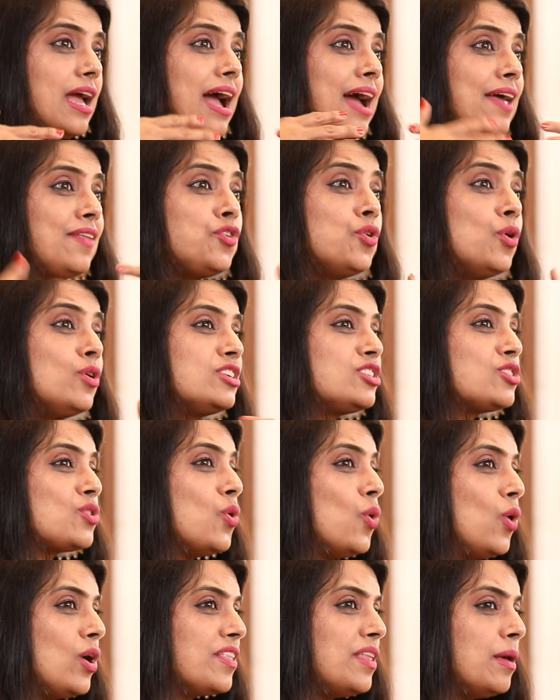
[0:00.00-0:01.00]
and don't
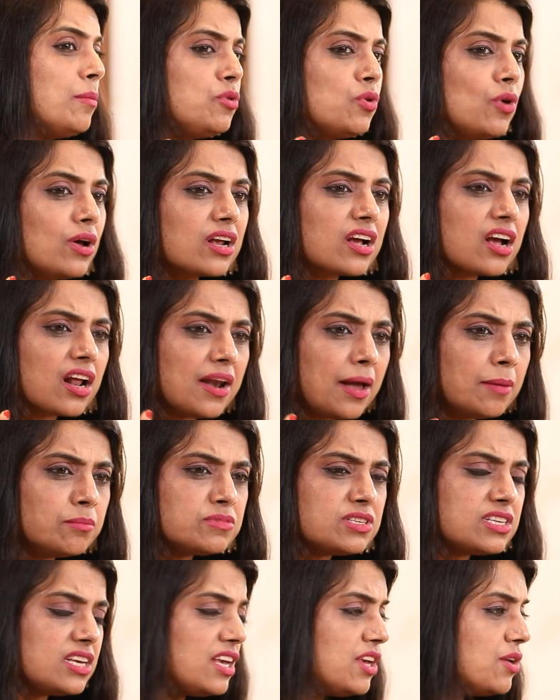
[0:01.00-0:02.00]
scold them, you are
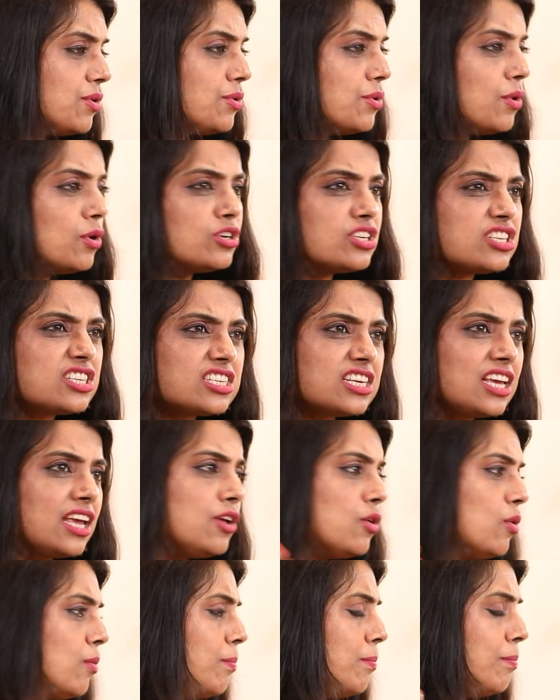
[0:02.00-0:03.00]
clumsy, you don't see,
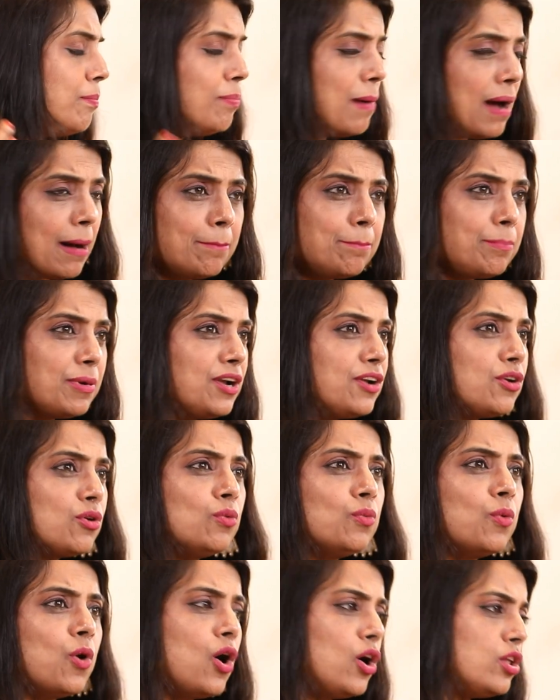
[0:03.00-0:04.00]
you bump into
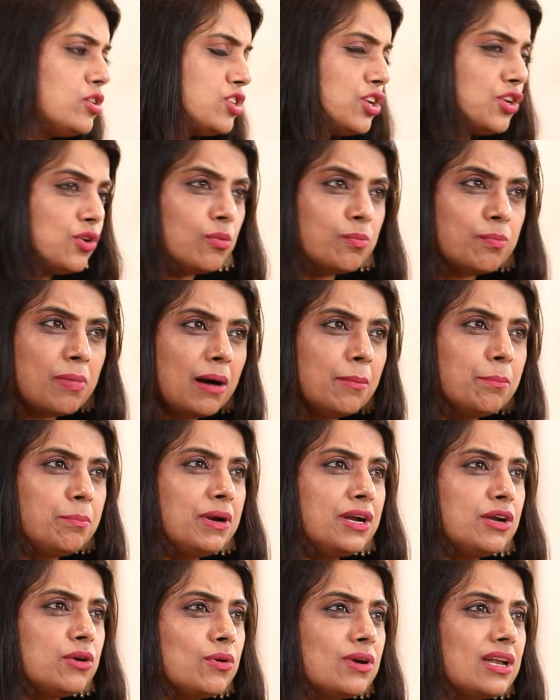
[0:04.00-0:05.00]
walls and you bump
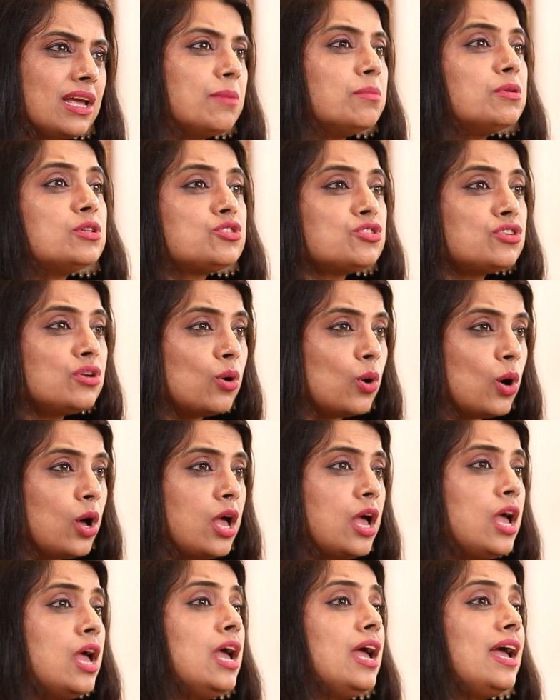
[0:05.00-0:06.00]
into tables. No,
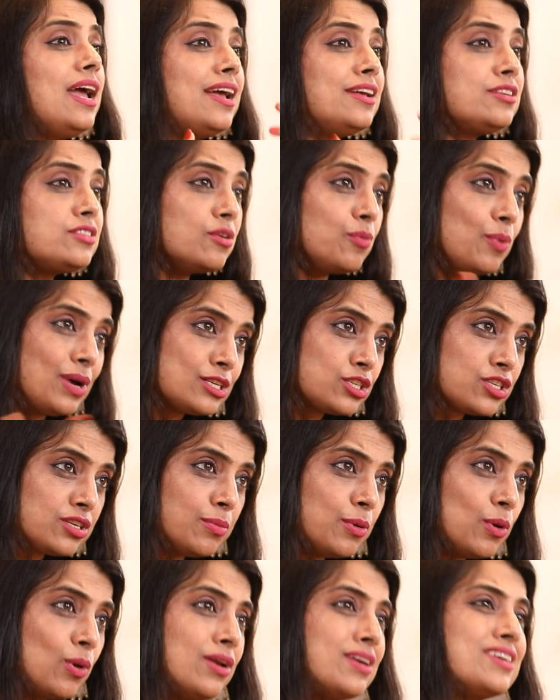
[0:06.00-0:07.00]
it's the
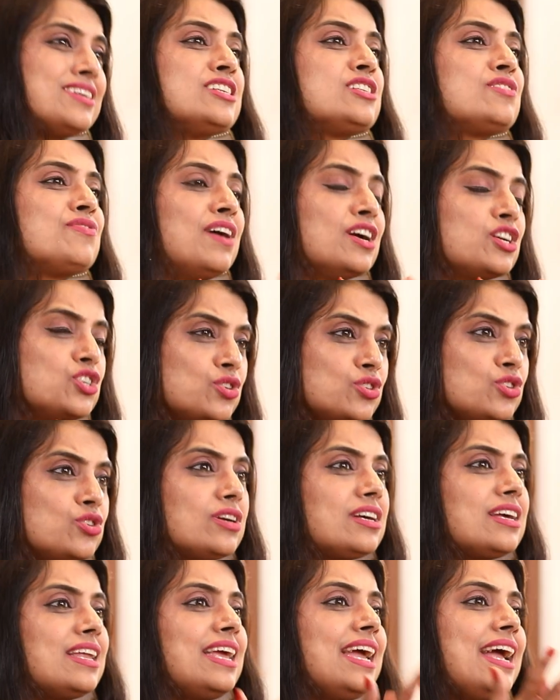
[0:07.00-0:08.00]
vestibular dysfunction. So
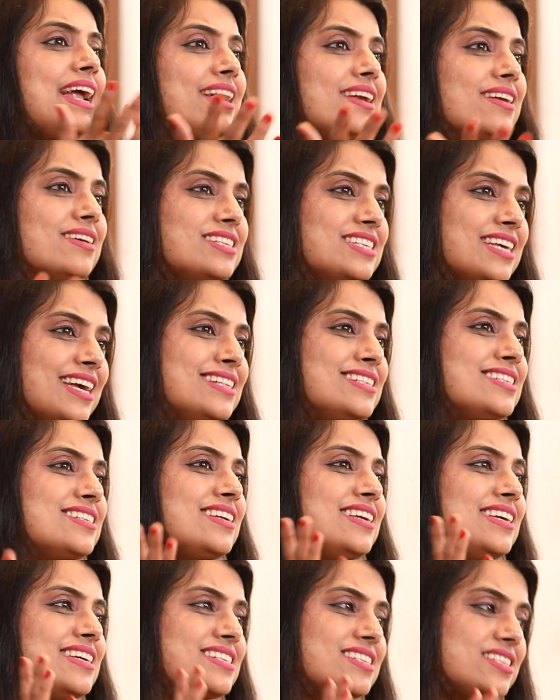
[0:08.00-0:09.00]
create a
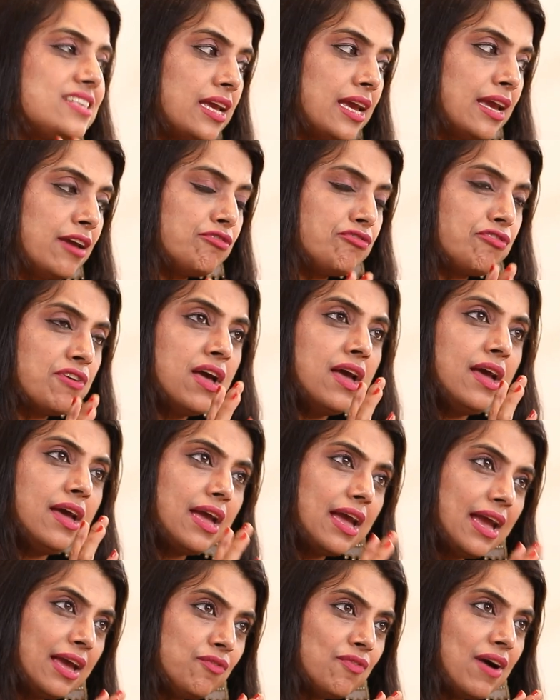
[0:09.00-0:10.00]
sensory safe
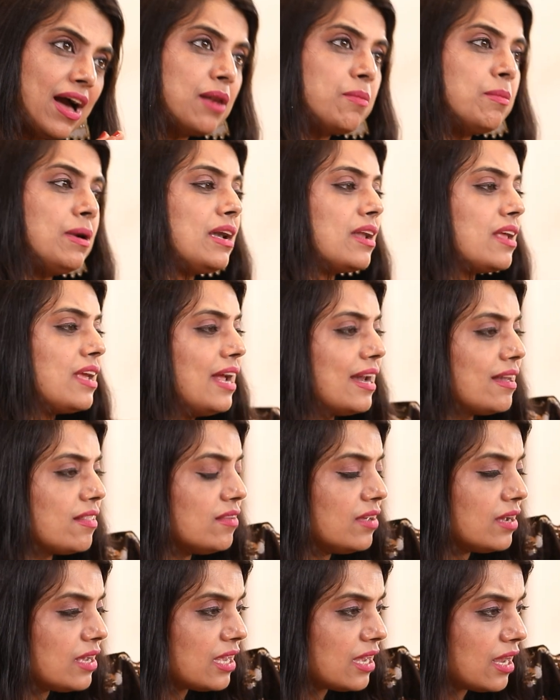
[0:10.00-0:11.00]
environment. Get
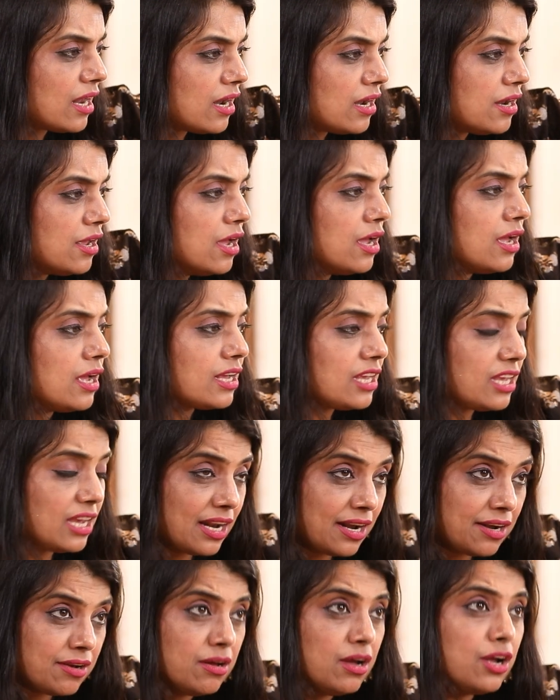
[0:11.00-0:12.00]
the
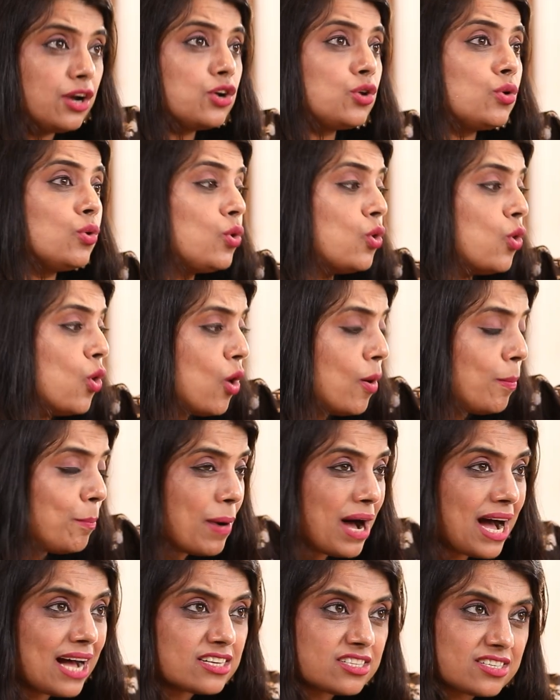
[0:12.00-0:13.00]
kid to go
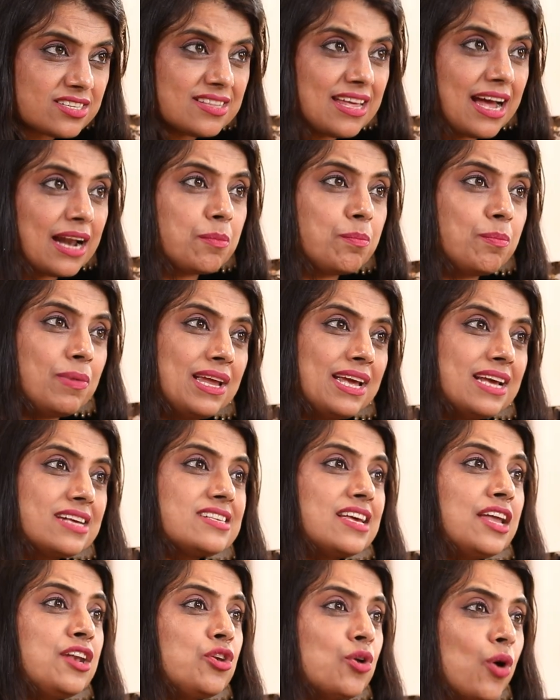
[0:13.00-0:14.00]
past that
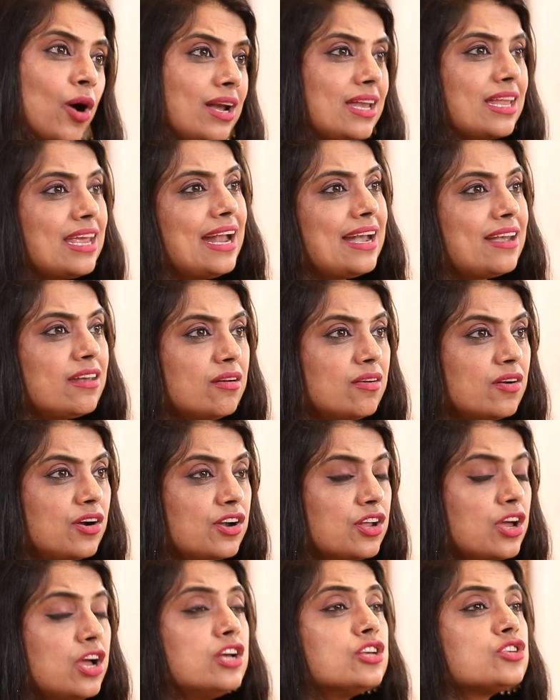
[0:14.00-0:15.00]
place and not get
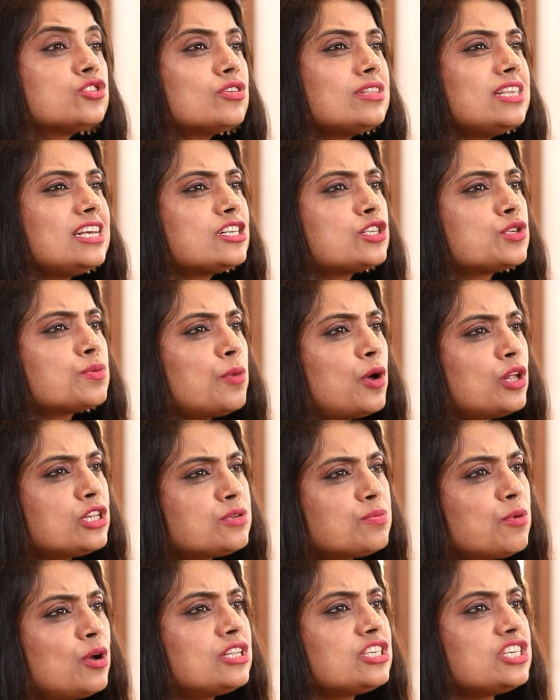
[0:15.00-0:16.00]
hurt. So these
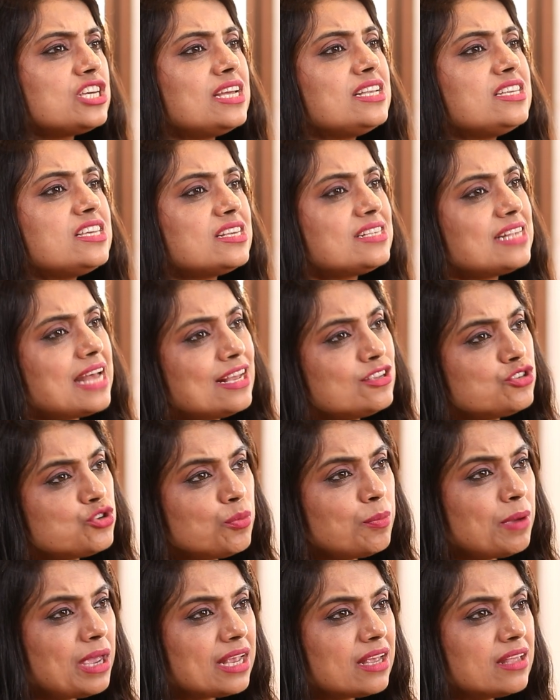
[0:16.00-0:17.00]
small changes as
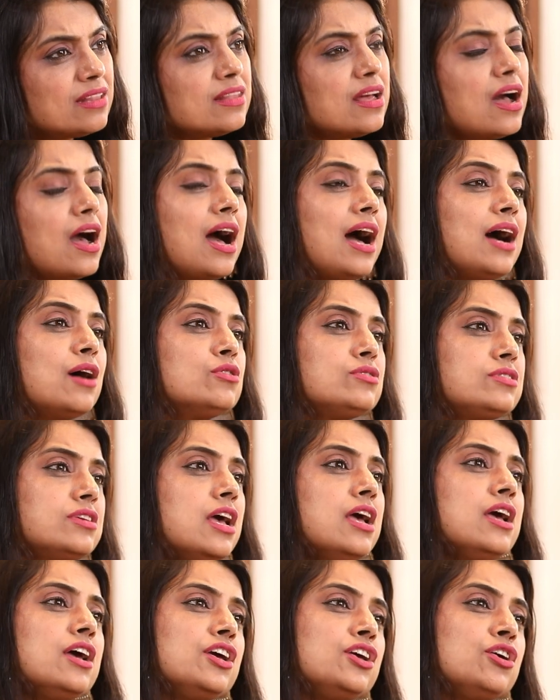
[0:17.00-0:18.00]
you make in the house,
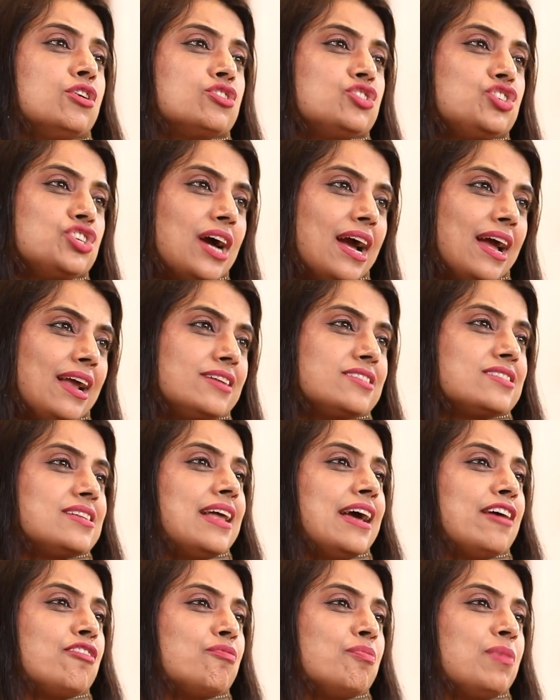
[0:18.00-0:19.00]
your child's
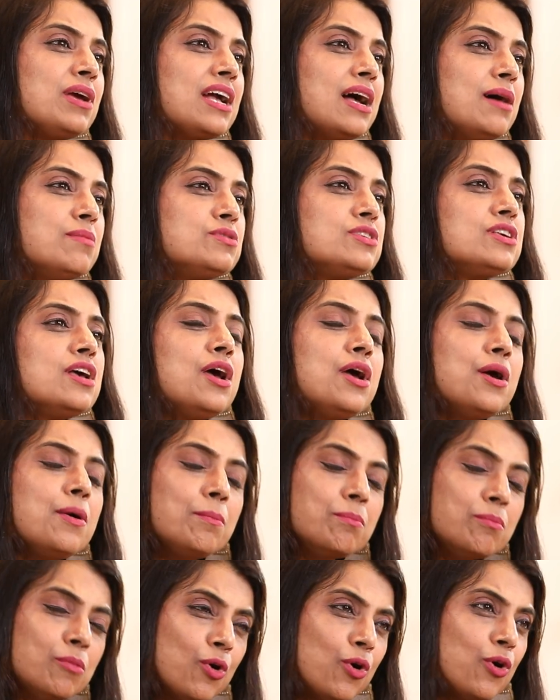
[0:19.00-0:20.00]
life becomes
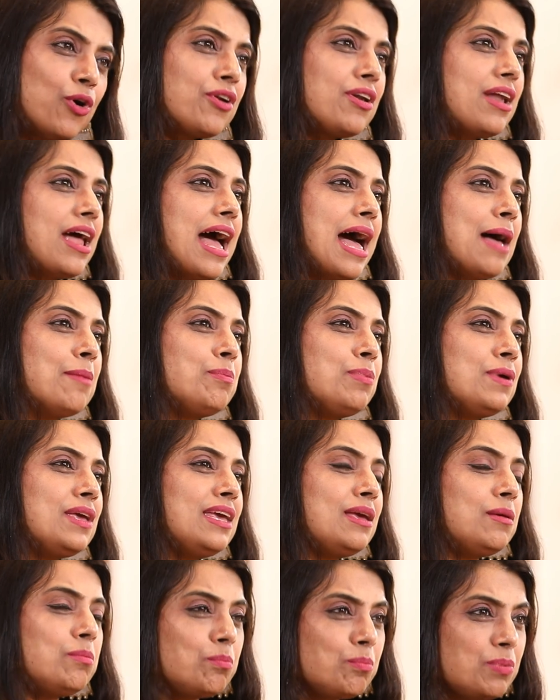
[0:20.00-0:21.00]
more
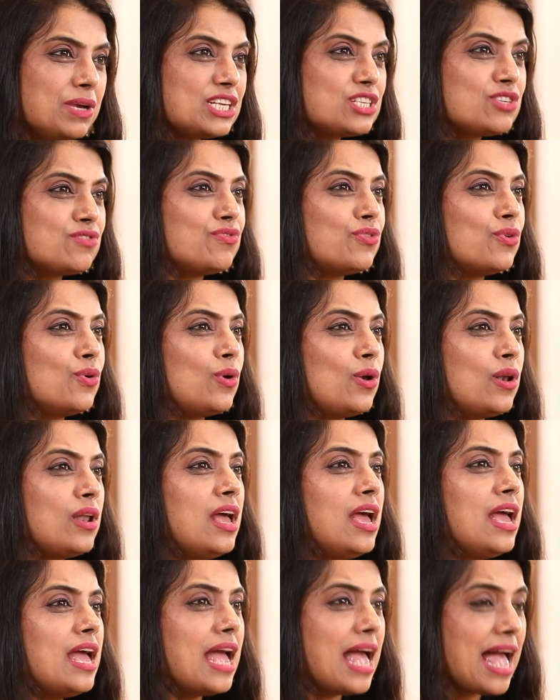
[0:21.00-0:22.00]
happy, peaceful,
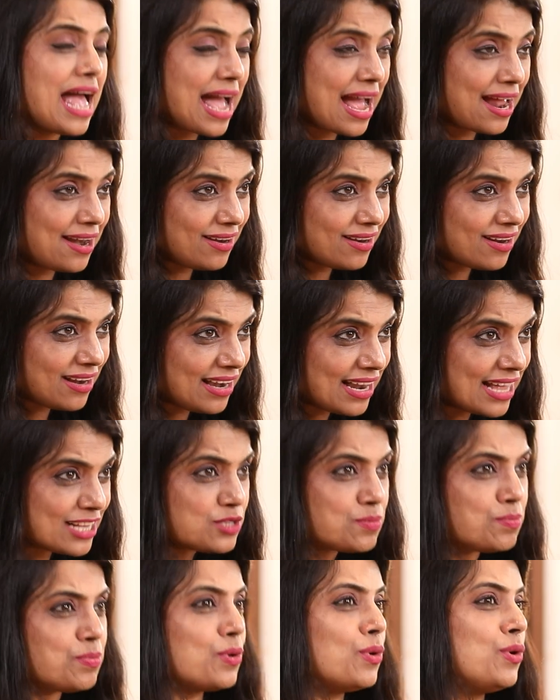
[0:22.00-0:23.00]
and
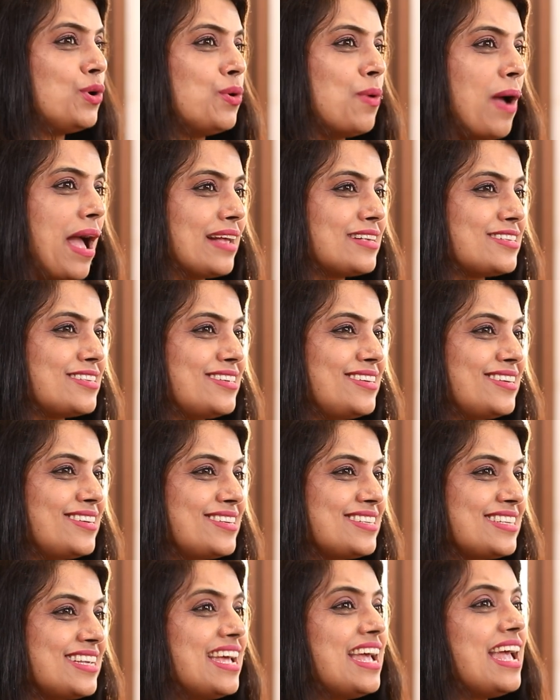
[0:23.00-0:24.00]
less prone to
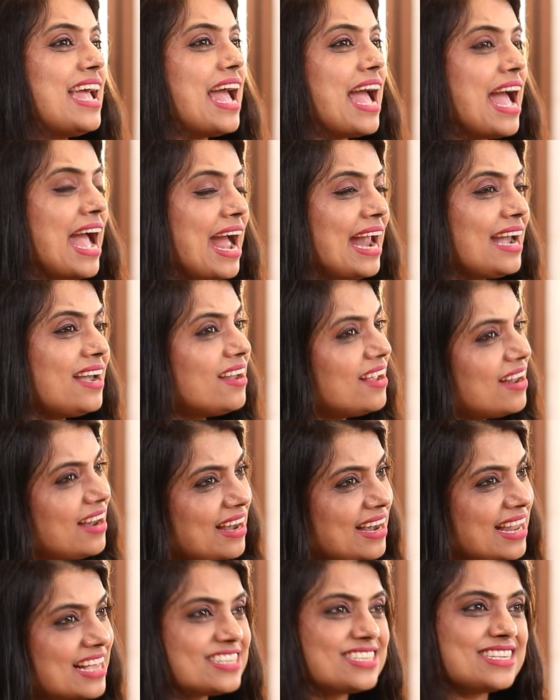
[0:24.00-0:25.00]
accidents and
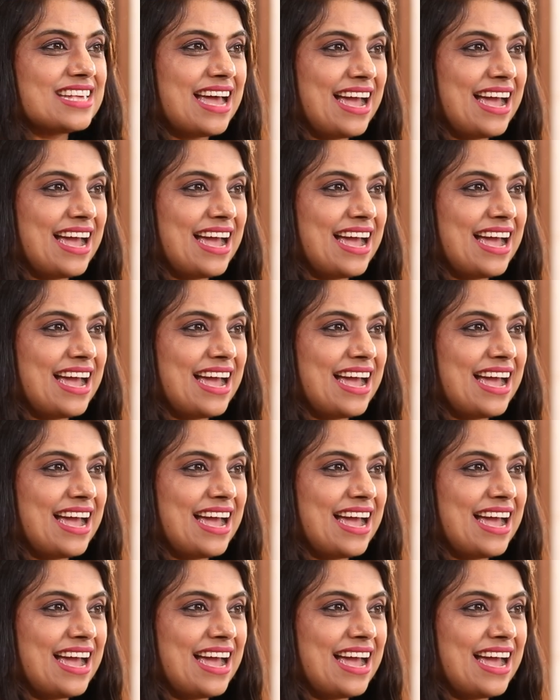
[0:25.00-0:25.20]
less